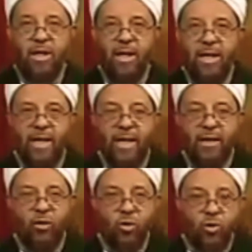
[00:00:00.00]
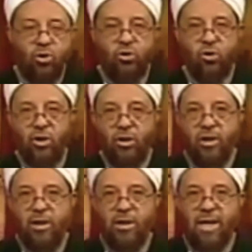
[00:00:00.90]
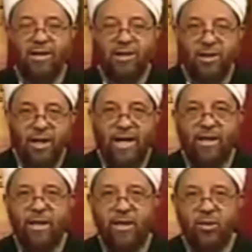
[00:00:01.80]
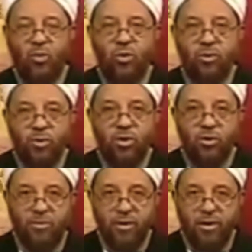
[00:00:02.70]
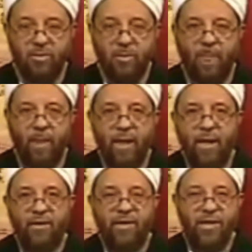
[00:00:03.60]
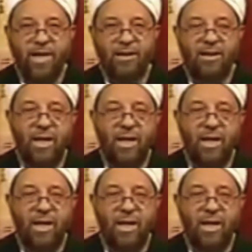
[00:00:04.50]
a cordial understanding with Muslims. This has